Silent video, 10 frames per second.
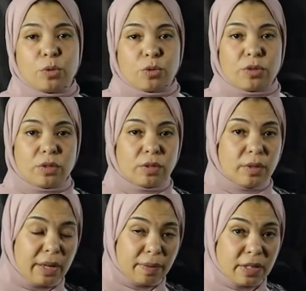used.
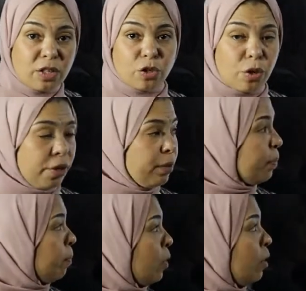In this chart,
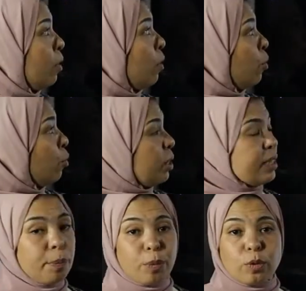we're
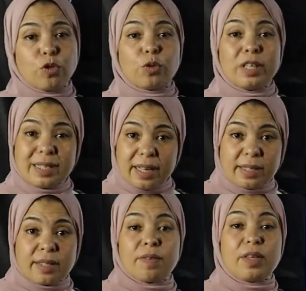supposed to
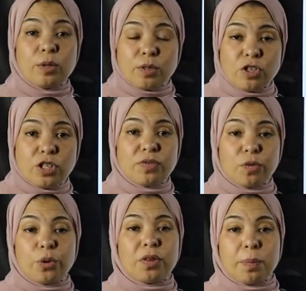discuss the usages
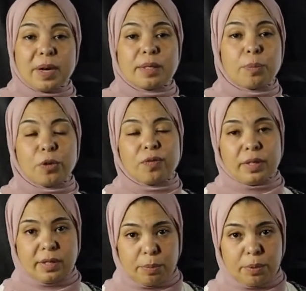for the present
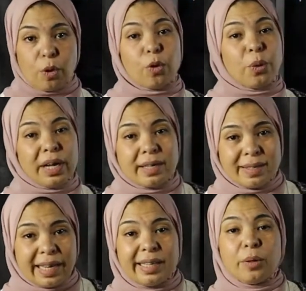perfect simple, or when
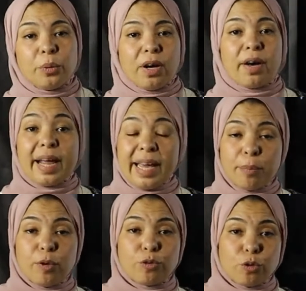exactly we are
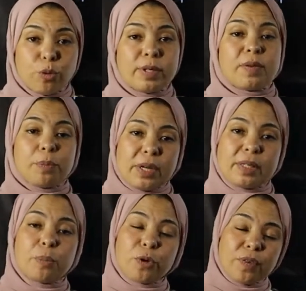able to use the
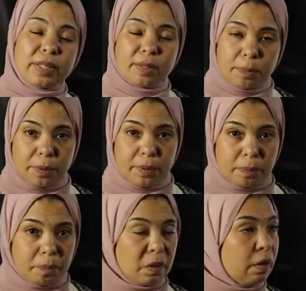present perfect simple.
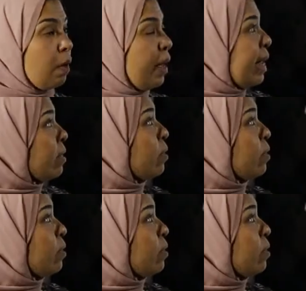As